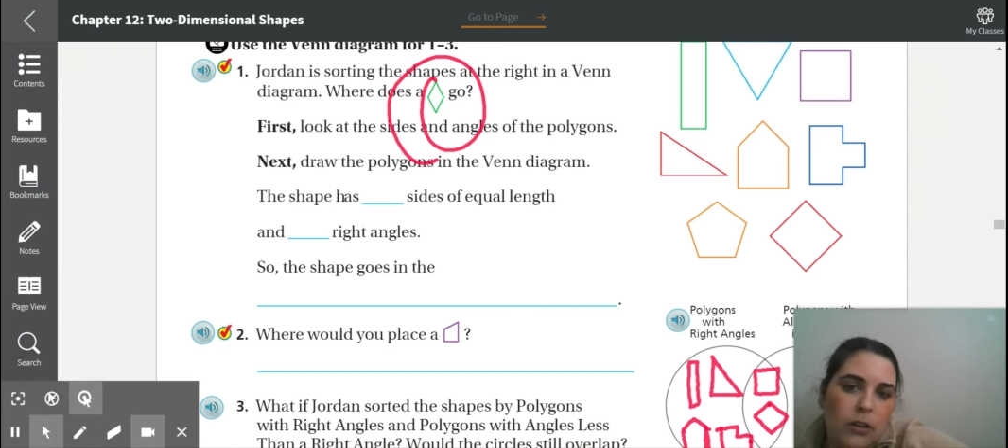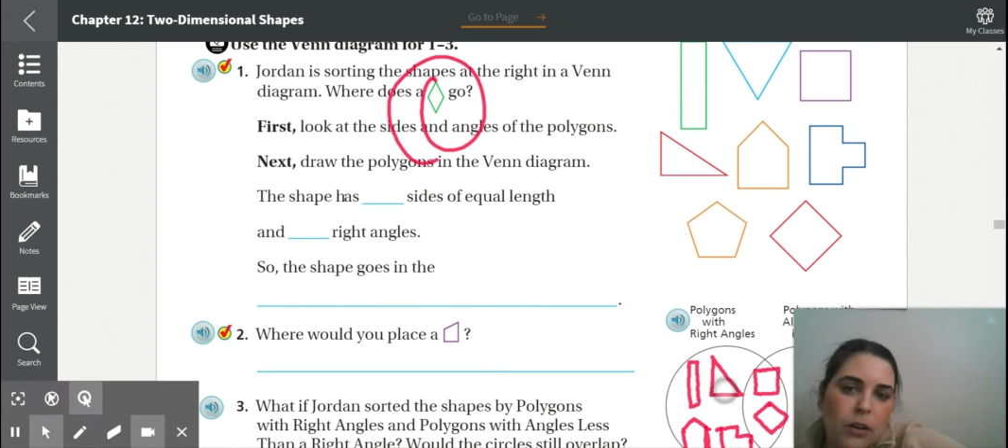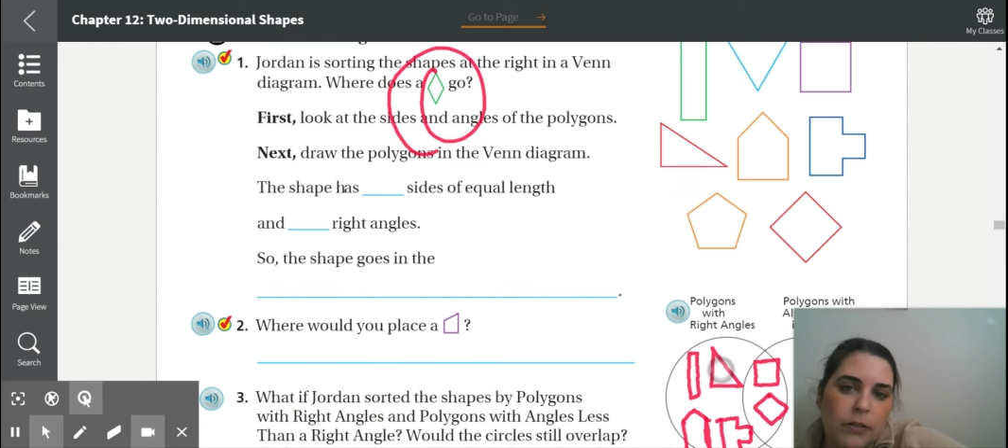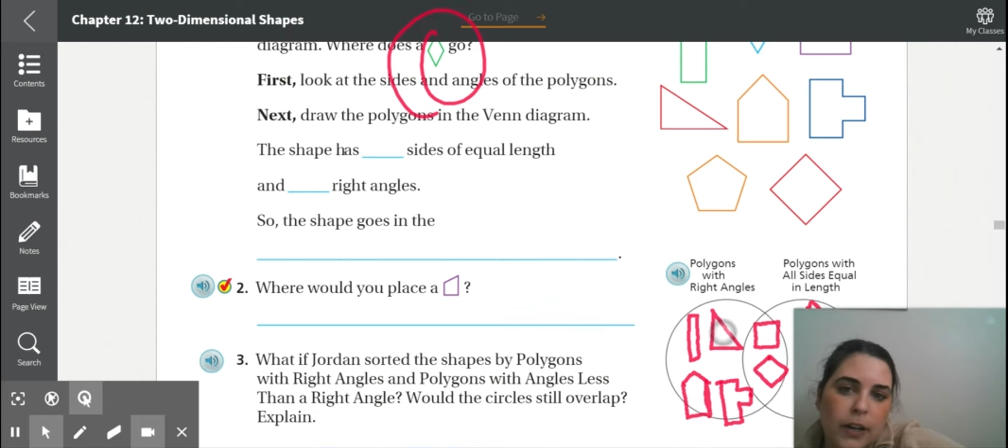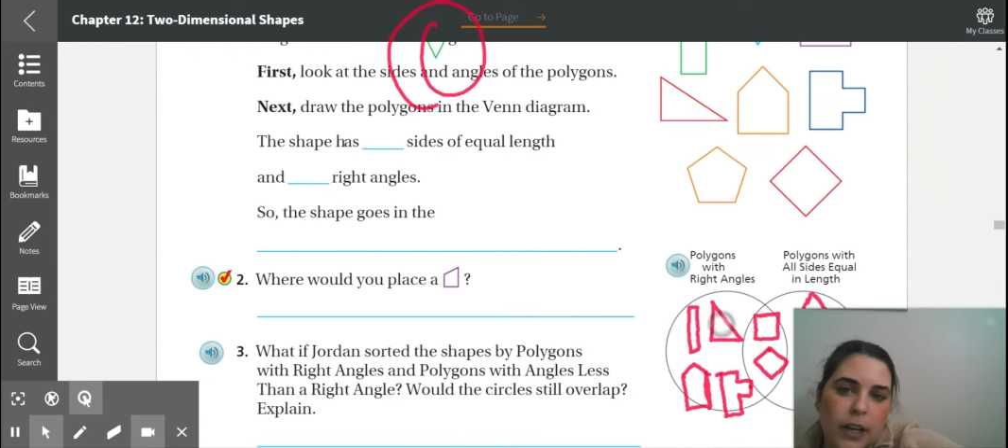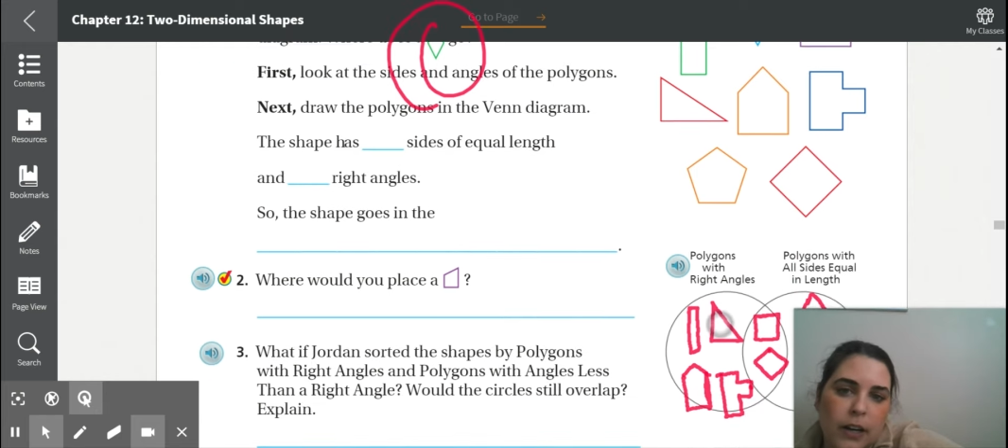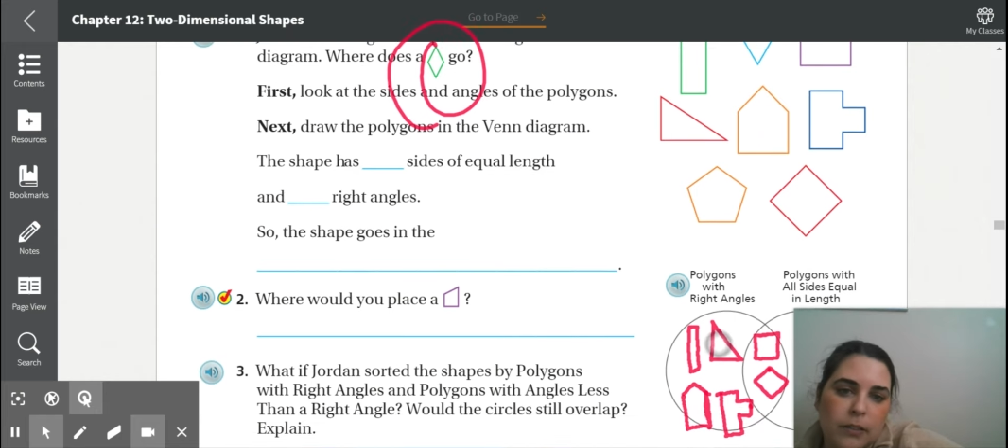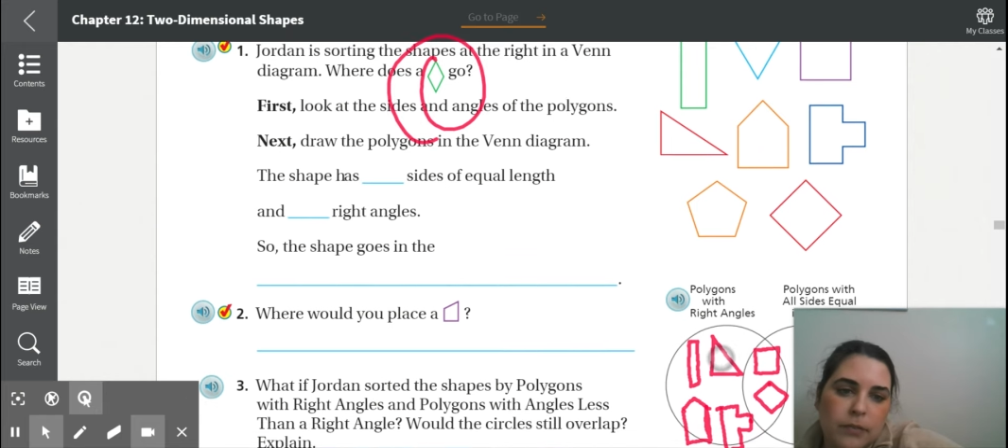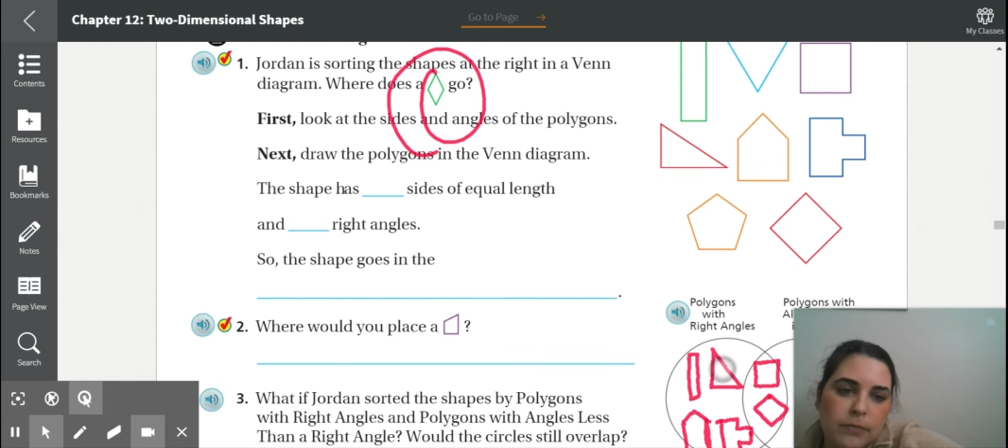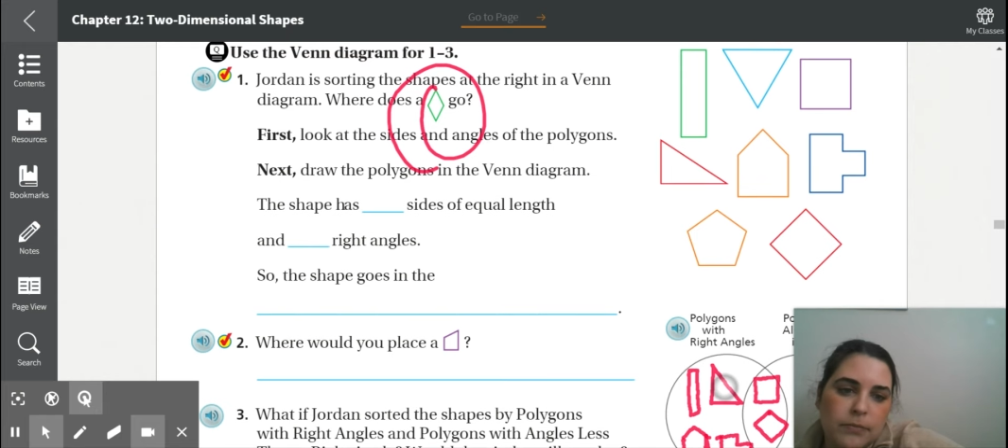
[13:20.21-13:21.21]
over
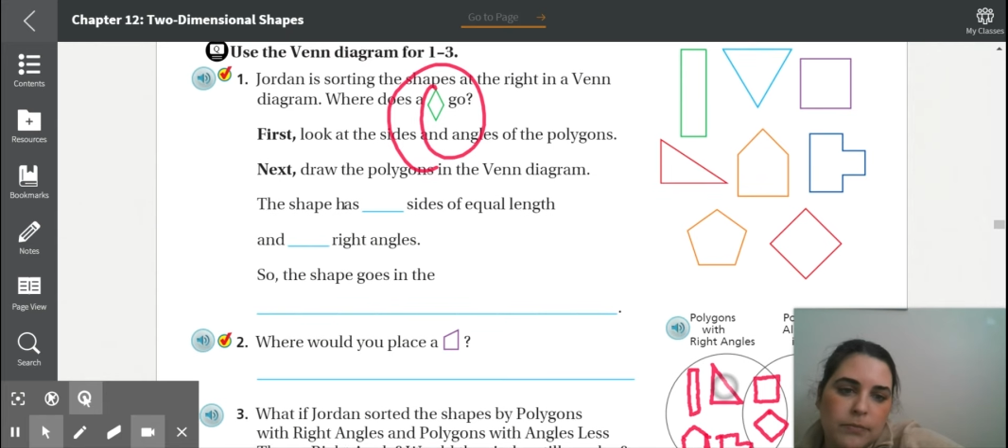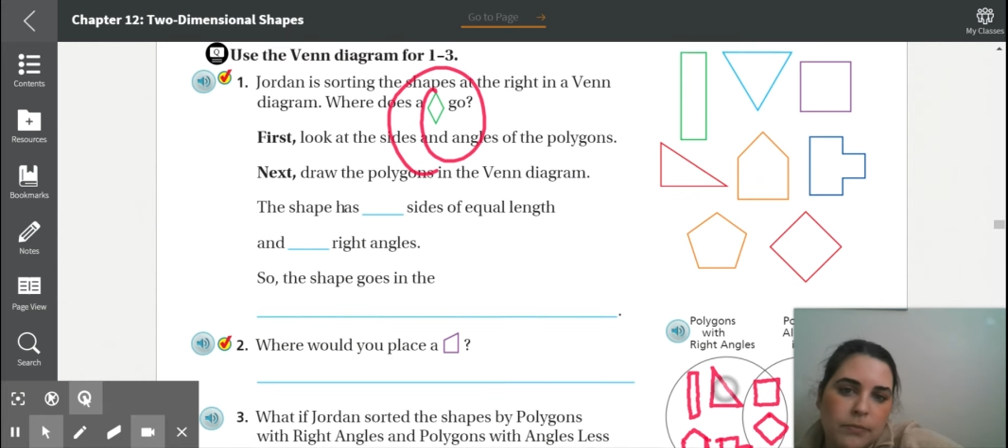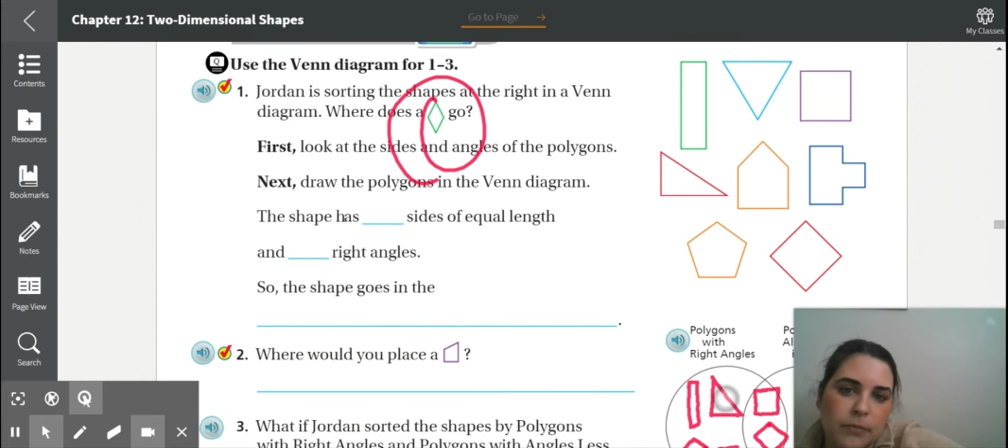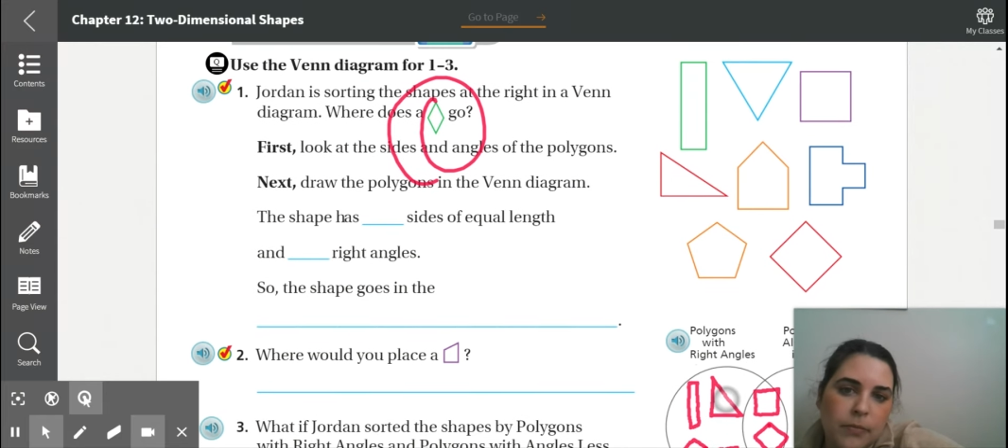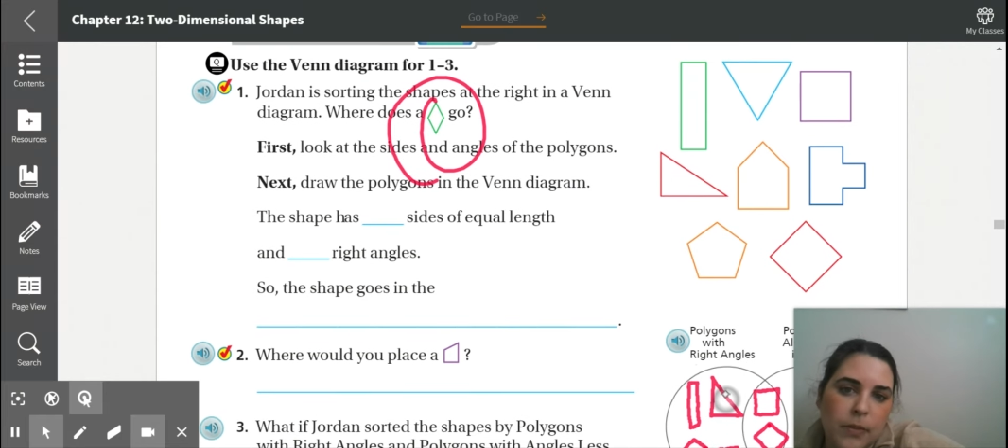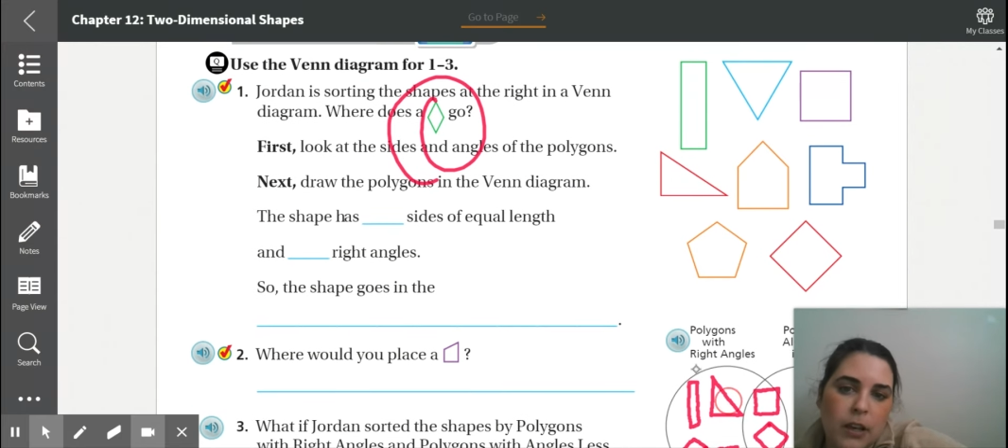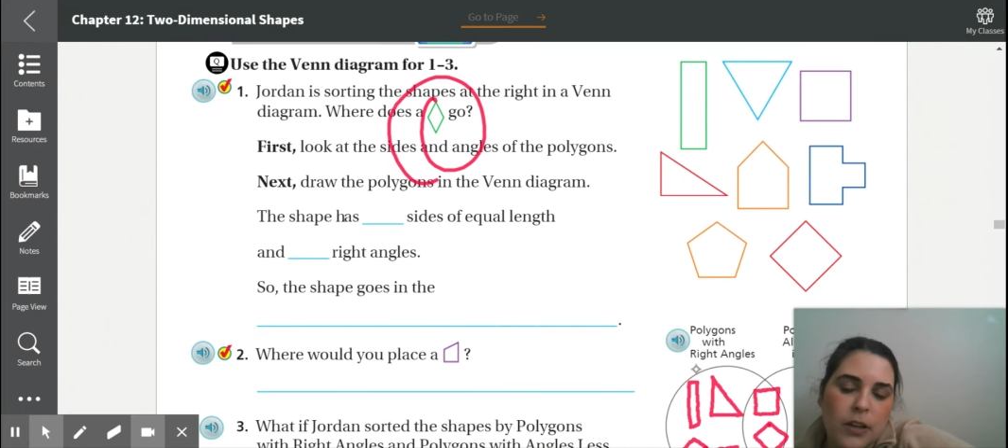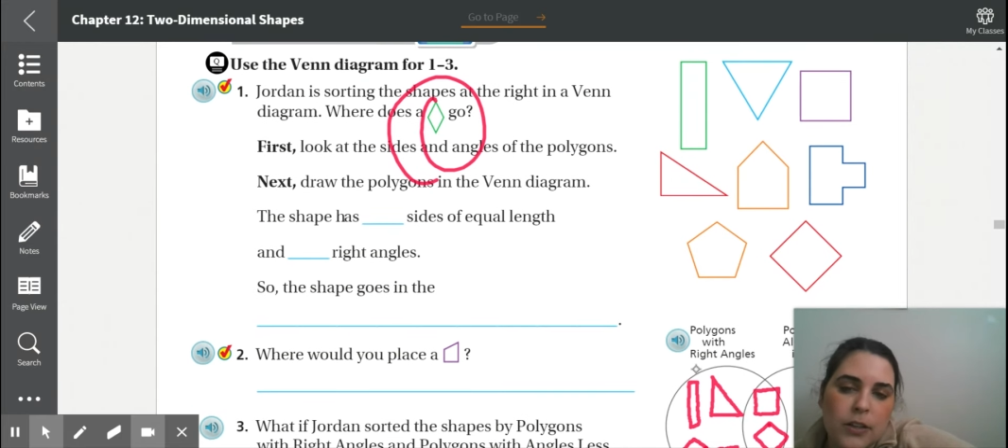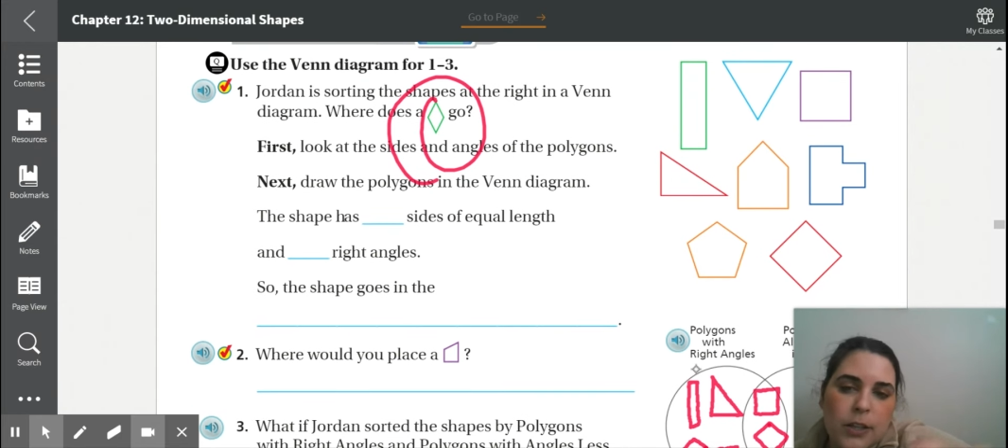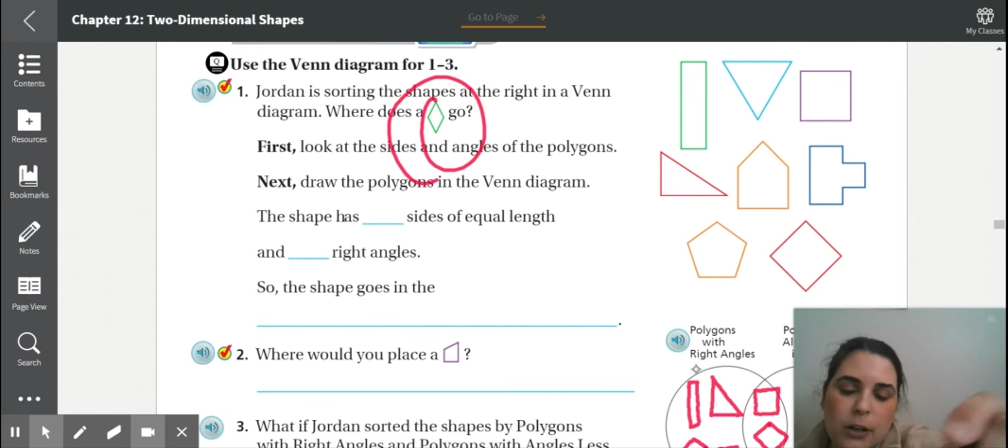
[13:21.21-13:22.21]
here?
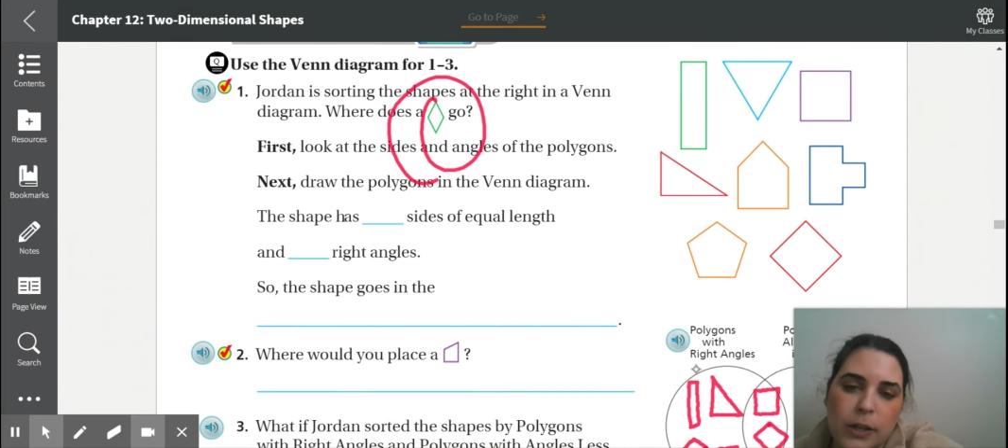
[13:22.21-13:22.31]
So